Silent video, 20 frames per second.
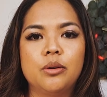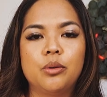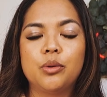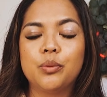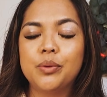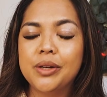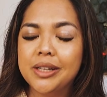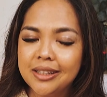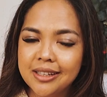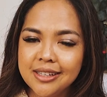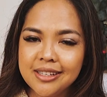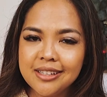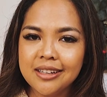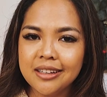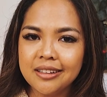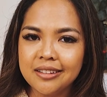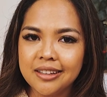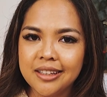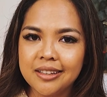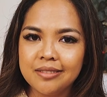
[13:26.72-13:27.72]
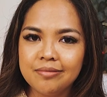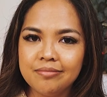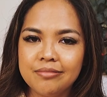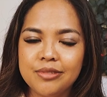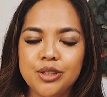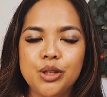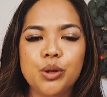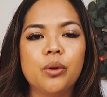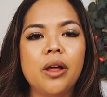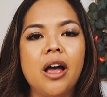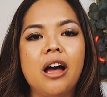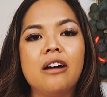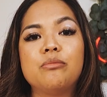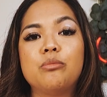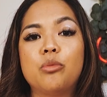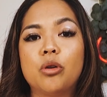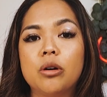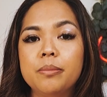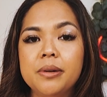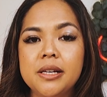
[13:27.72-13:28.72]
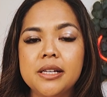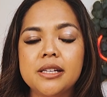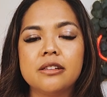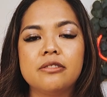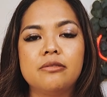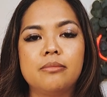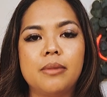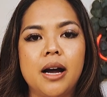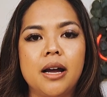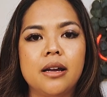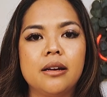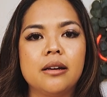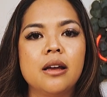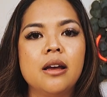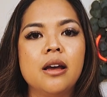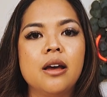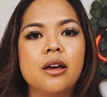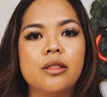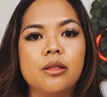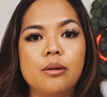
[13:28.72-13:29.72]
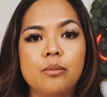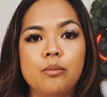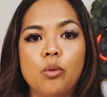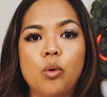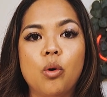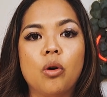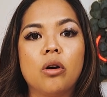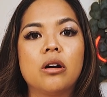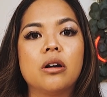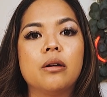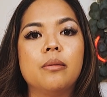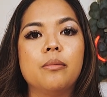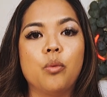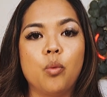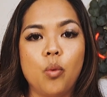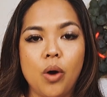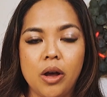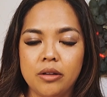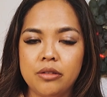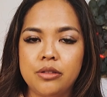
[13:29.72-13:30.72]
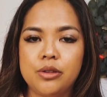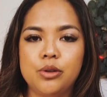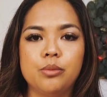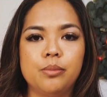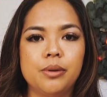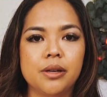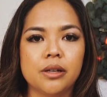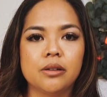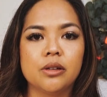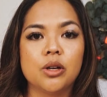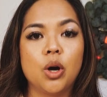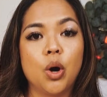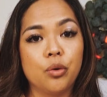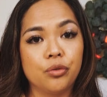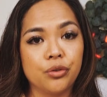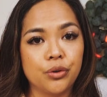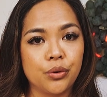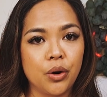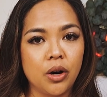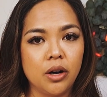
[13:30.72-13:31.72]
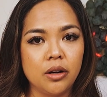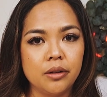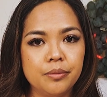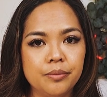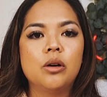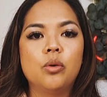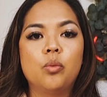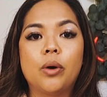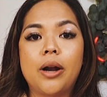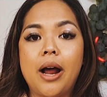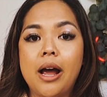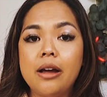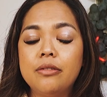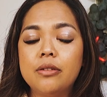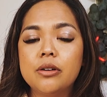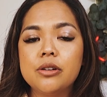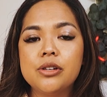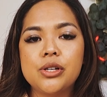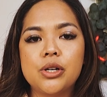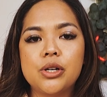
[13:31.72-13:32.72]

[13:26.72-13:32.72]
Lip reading: When realistically, you will have more peace of mind the more wealth you build overall. When I first